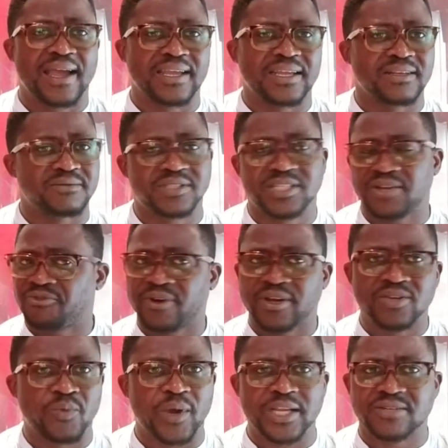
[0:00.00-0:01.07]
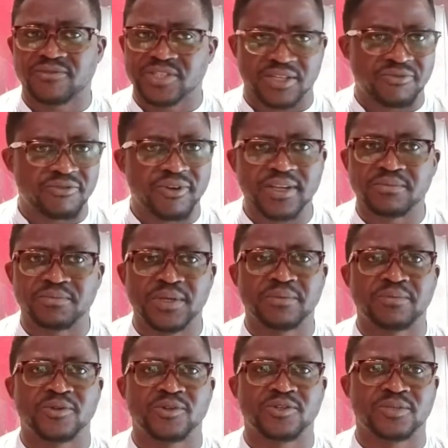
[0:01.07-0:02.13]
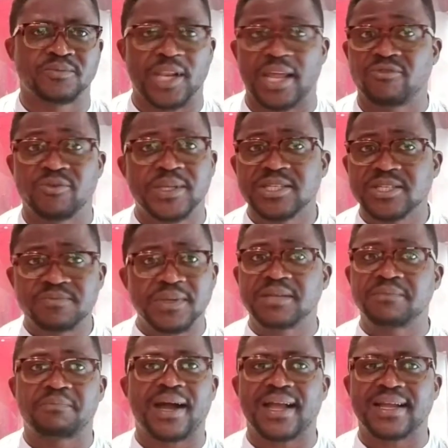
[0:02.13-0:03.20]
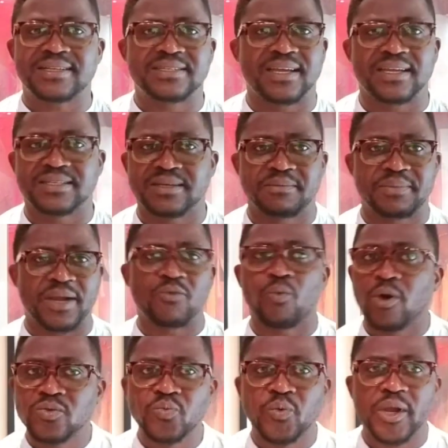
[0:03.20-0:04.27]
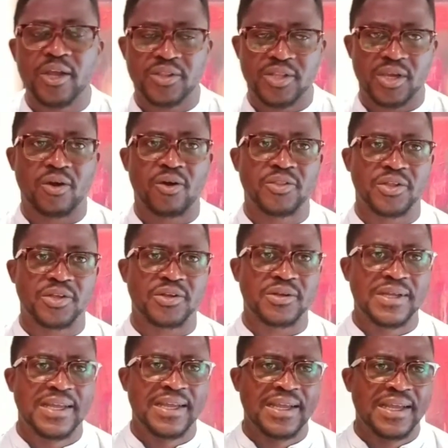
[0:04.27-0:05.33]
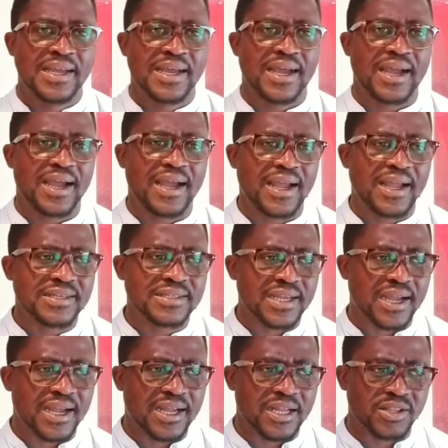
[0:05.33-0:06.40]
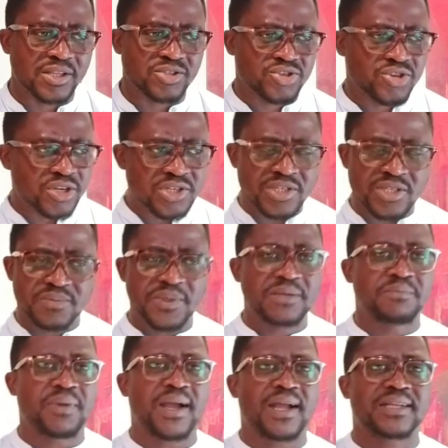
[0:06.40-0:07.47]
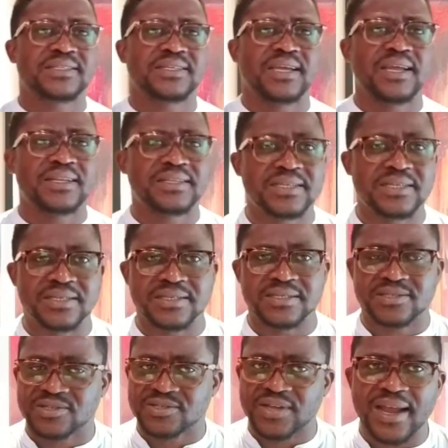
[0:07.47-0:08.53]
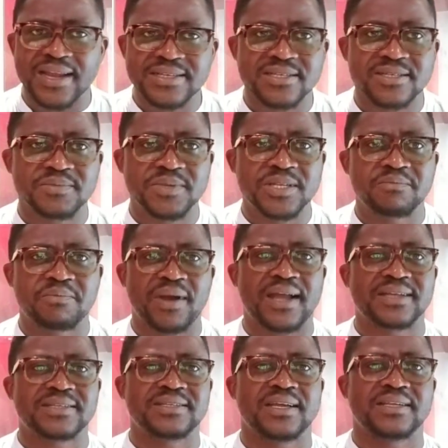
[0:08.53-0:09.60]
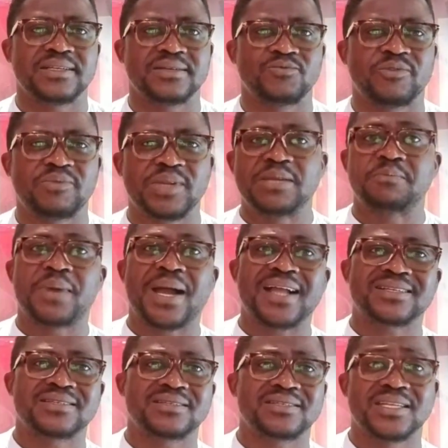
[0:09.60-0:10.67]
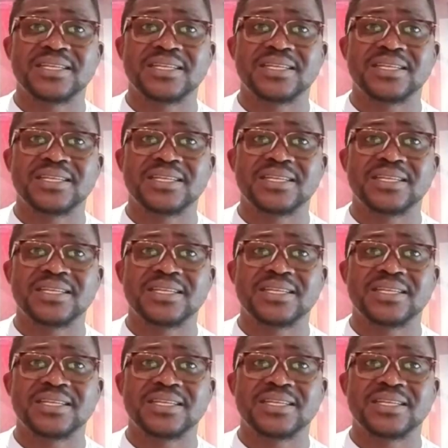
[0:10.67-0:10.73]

in different ways for different peoples, but everybody's been impacted by one way or the other. And the church has been impacted, the society has been impacted, we've been impacted as